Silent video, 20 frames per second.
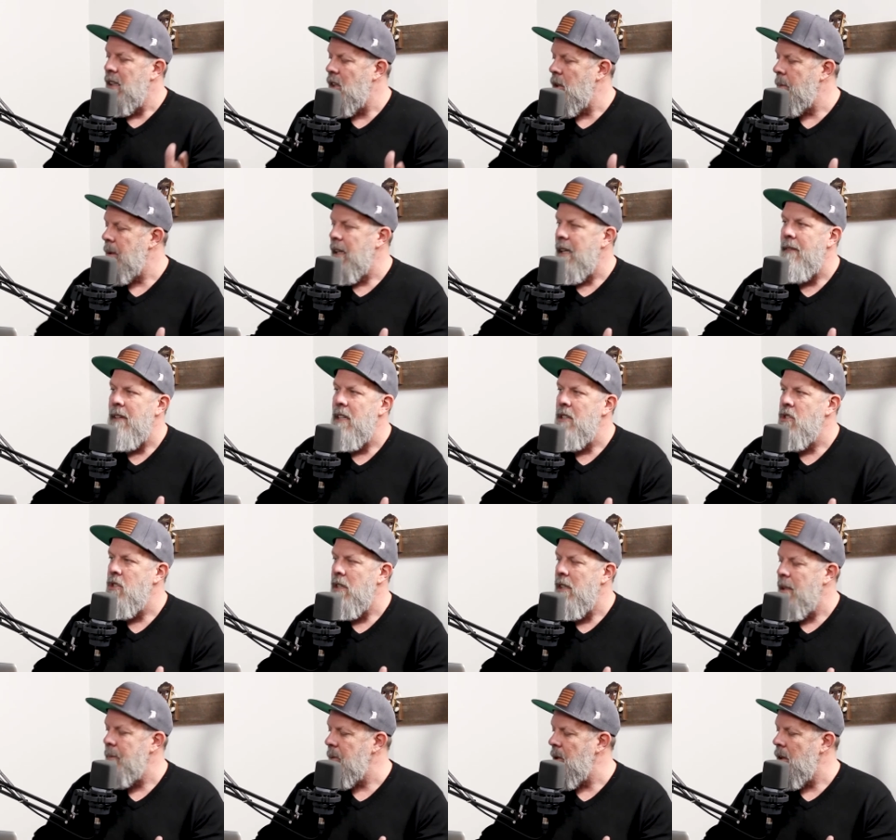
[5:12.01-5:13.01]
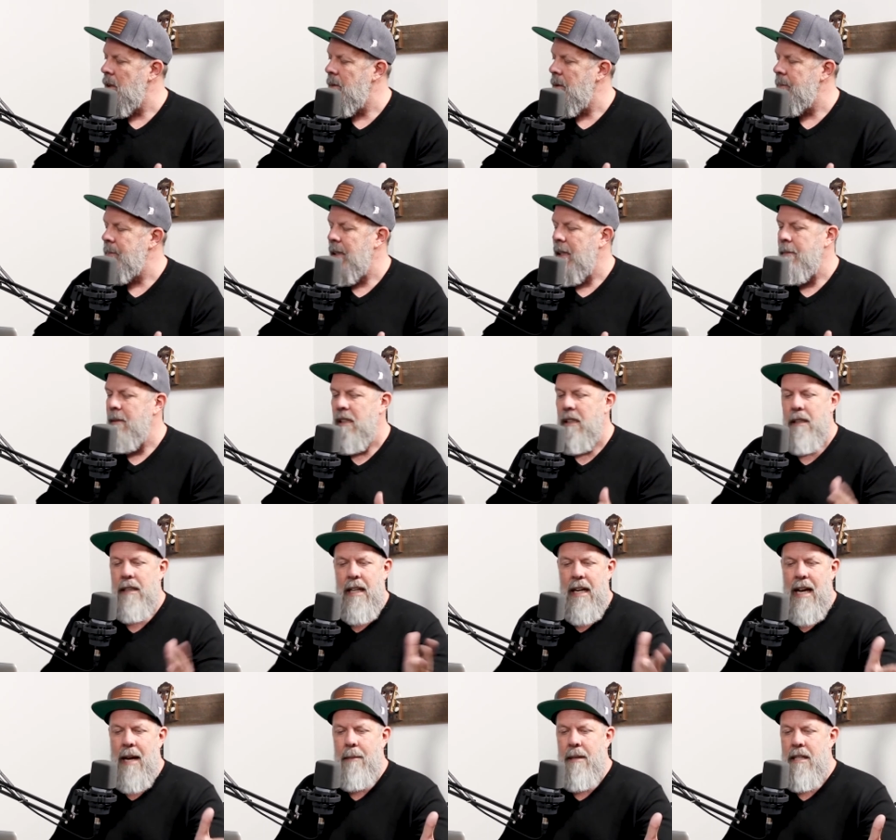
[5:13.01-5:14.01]
You believe in a Trump, you're a
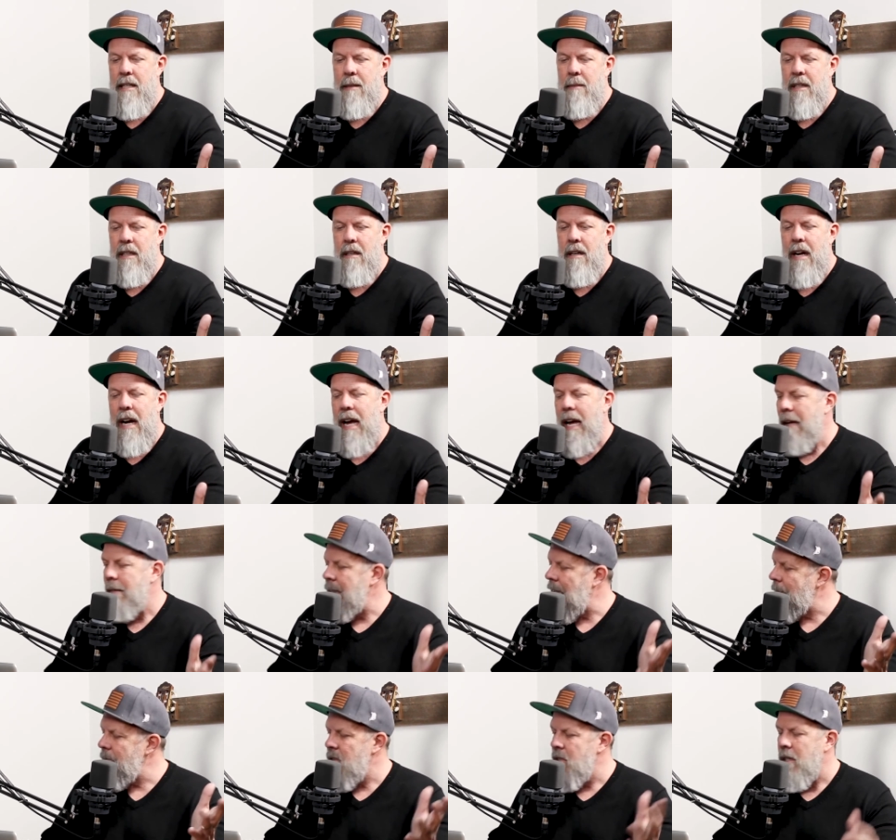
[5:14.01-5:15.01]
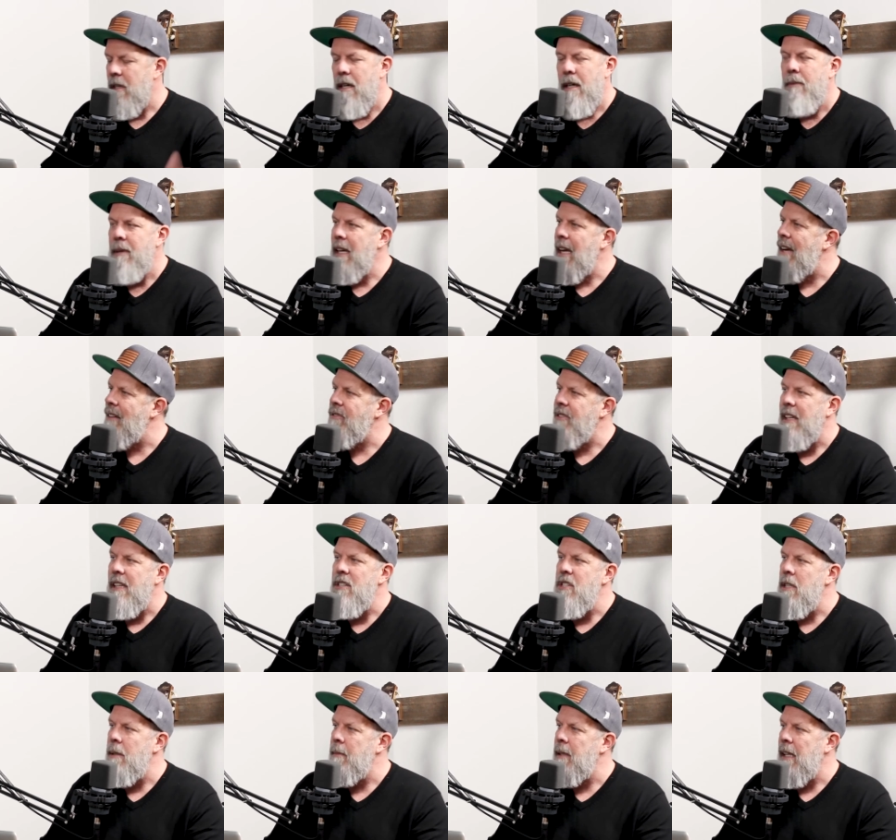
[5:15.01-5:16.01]
Republican, and I'm a Democrat. I'm sorry, we can't
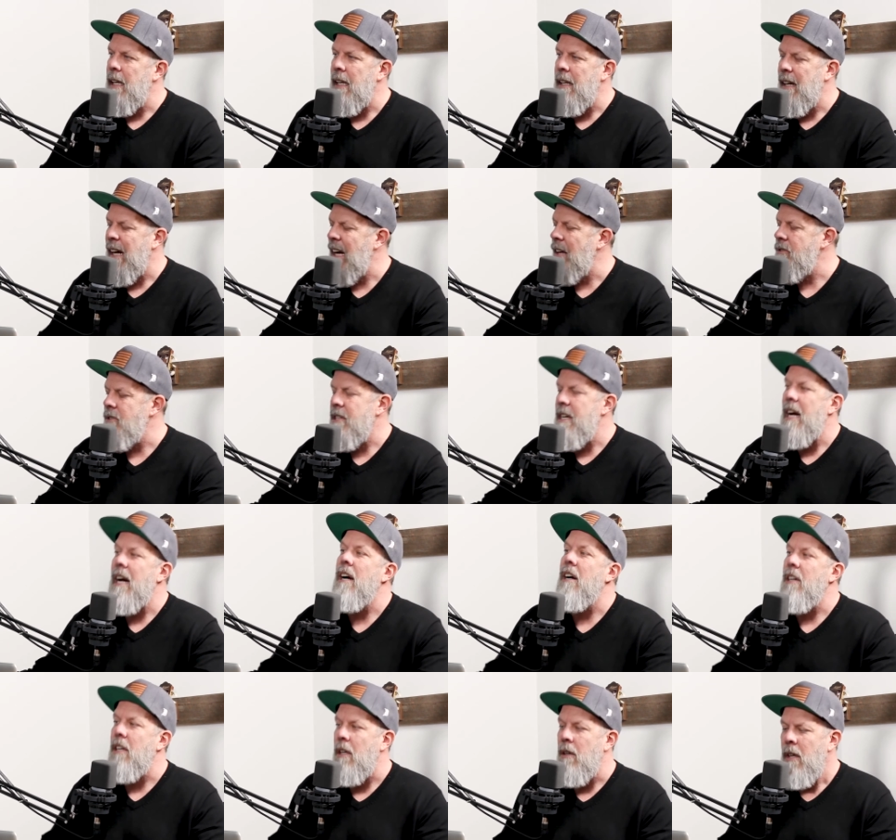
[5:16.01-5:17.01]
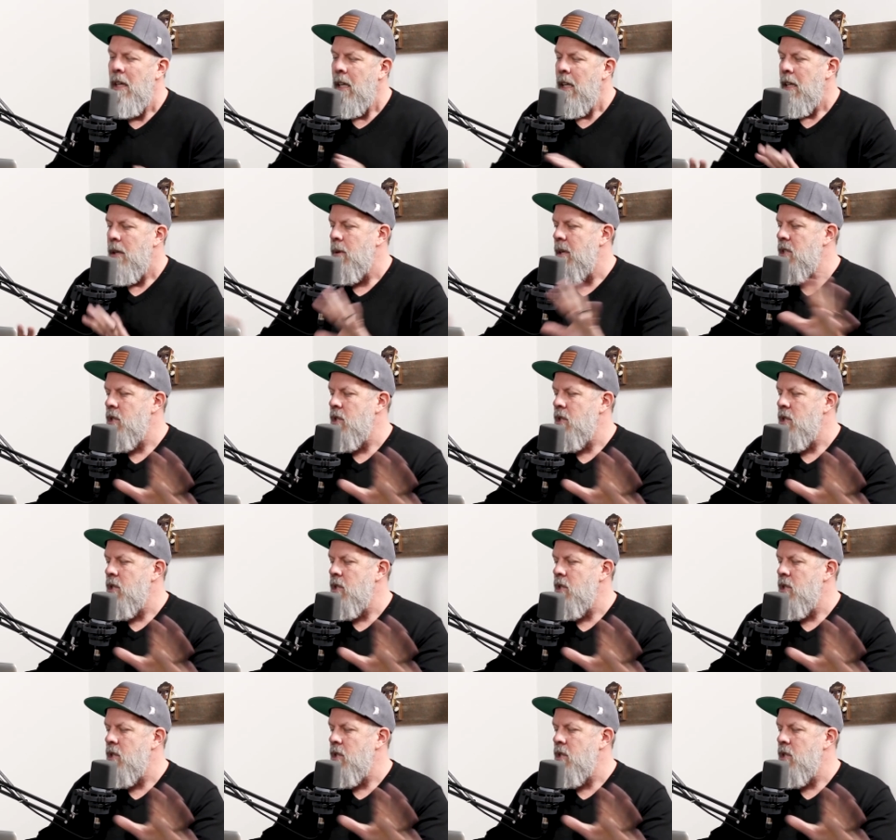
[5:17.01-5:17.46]
fellowship together. Right. How dare you? Yeah, right.